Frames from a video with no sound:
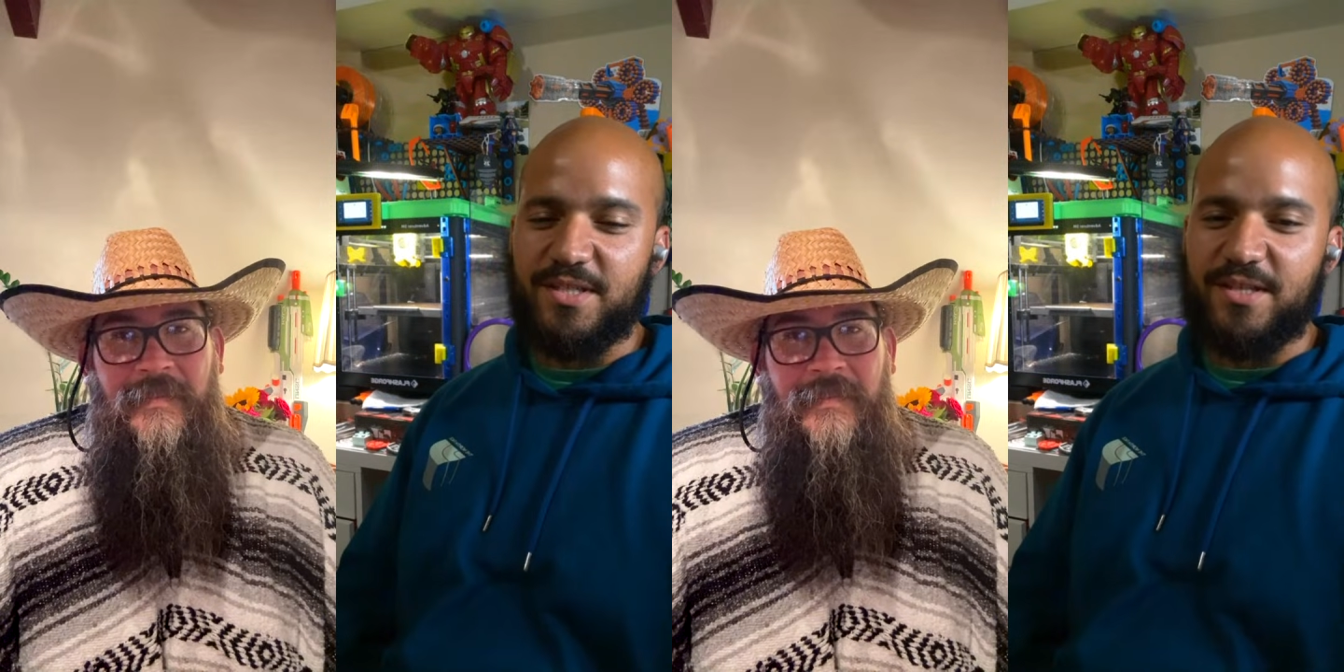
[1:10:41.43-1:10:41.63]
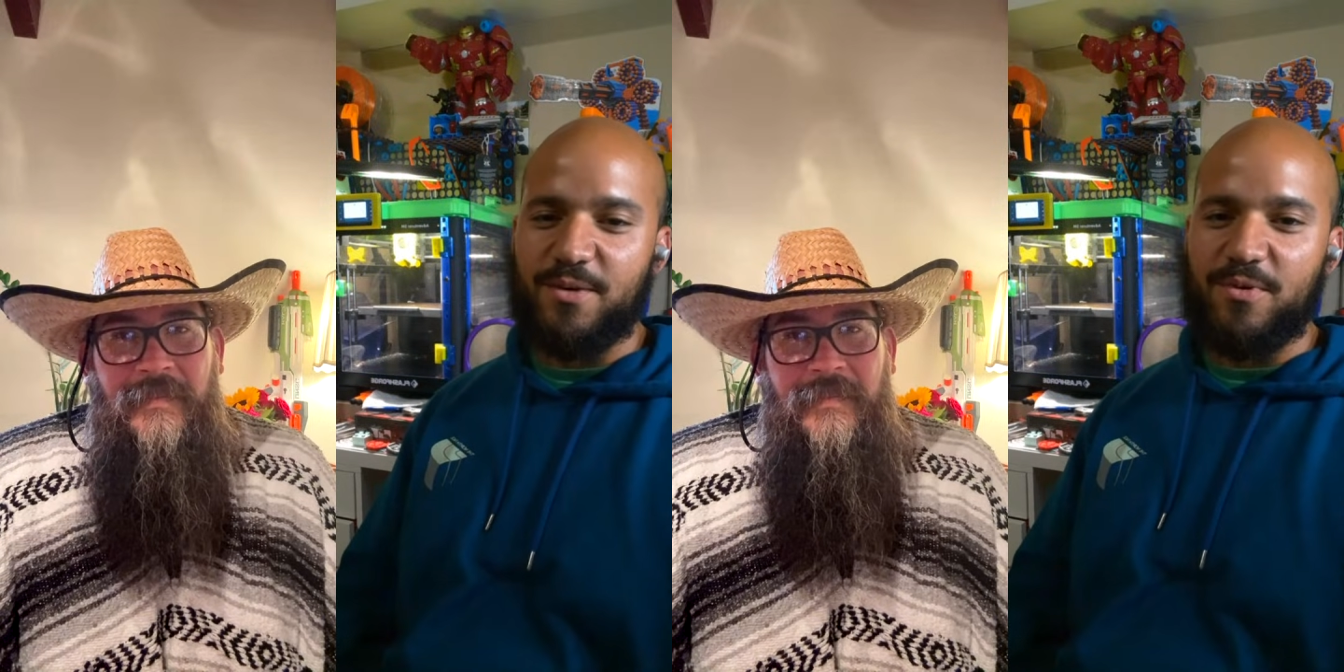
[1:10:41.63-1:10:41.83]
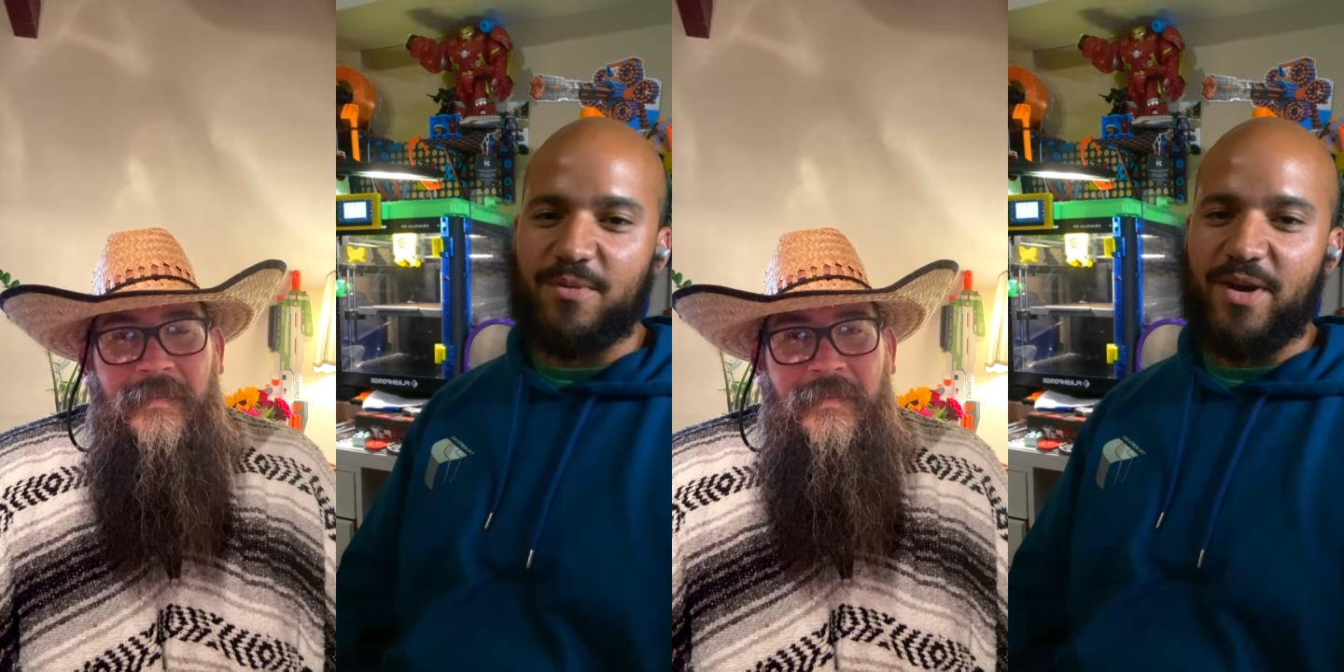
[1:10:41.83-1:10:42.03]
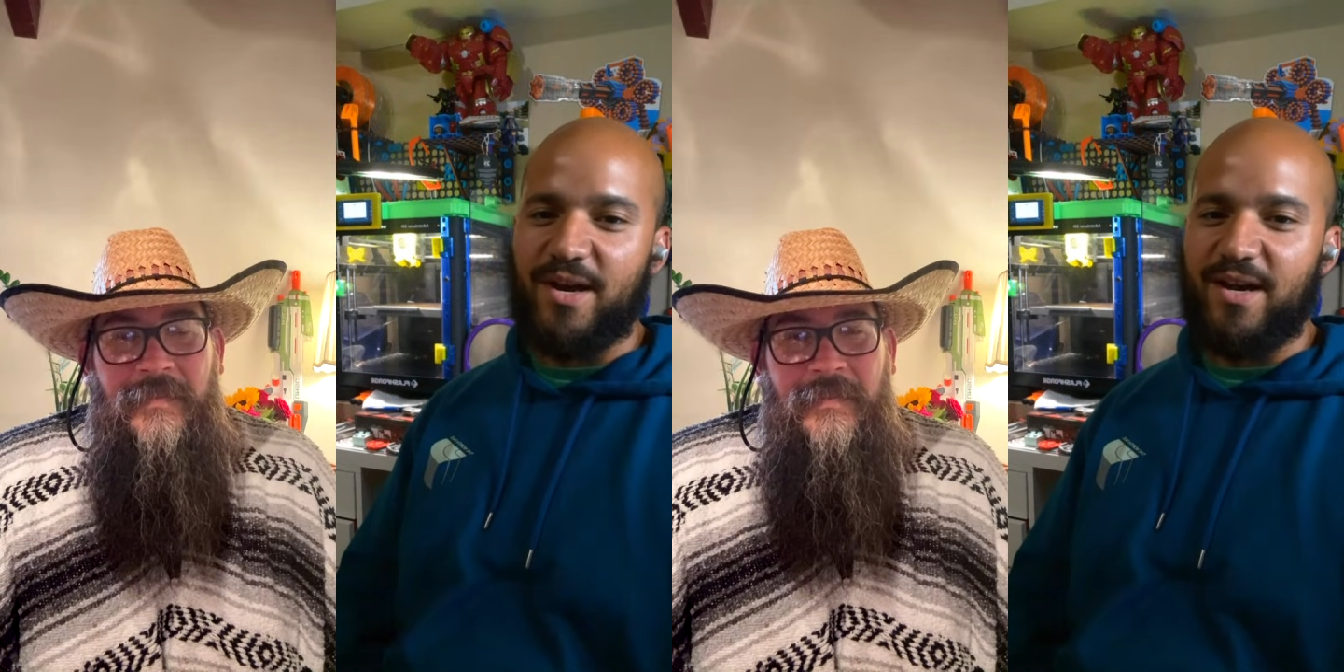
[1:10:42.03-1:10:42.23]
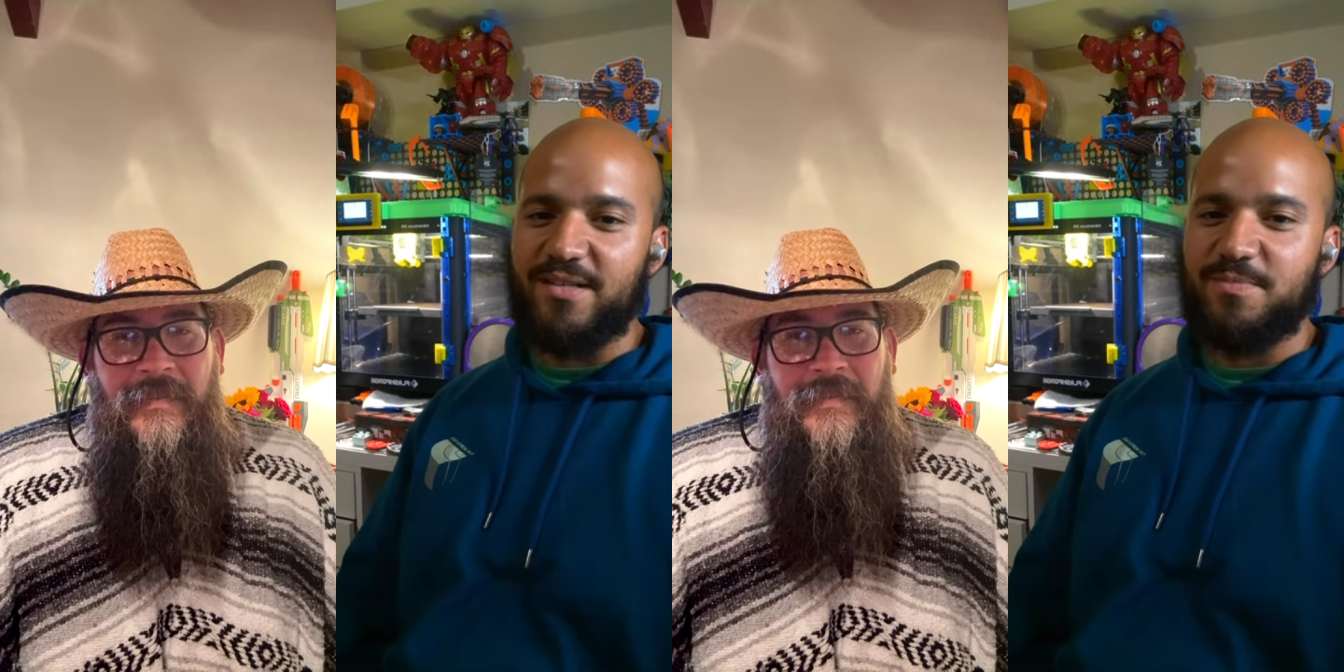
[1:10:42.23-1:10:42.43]
like one of my
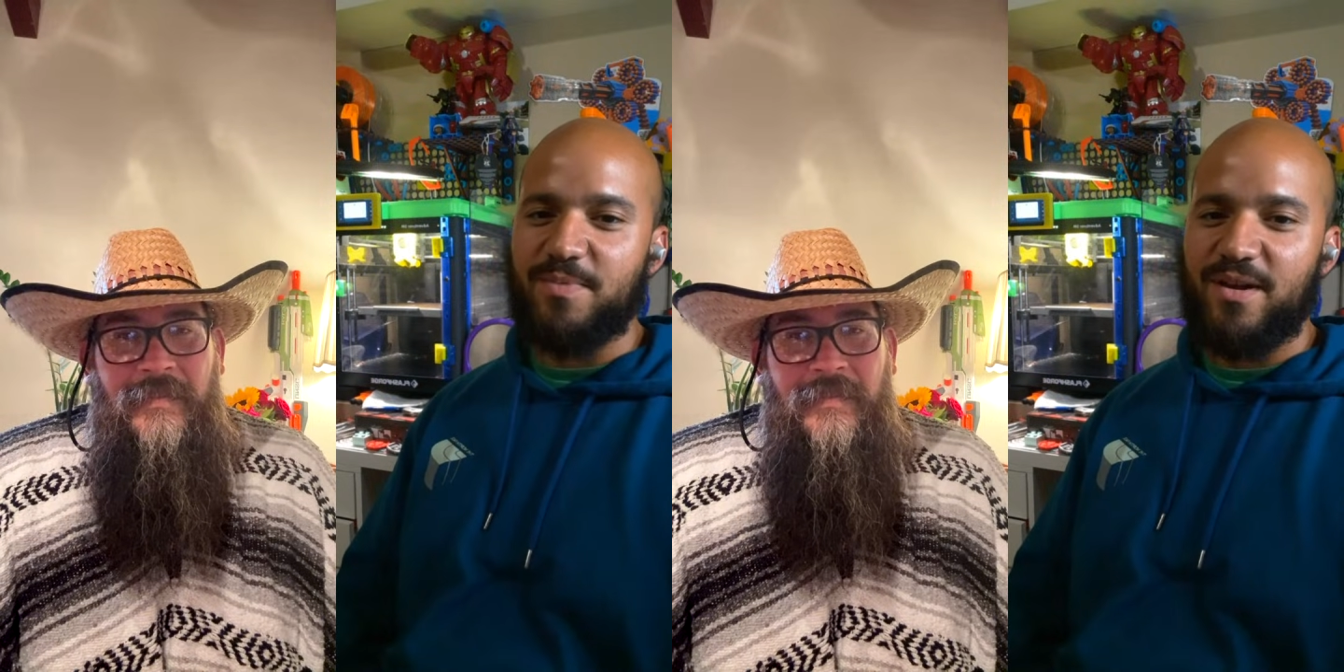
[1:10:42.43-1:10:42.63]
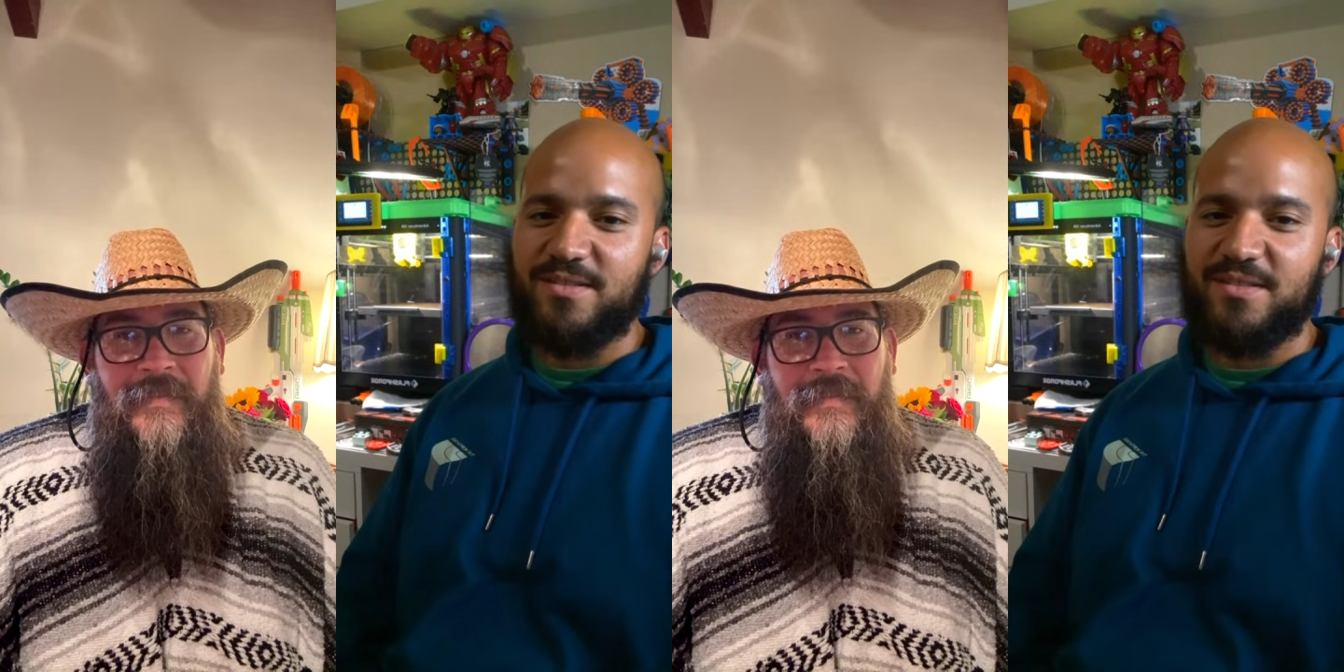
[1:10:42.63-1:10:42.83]
hotspots.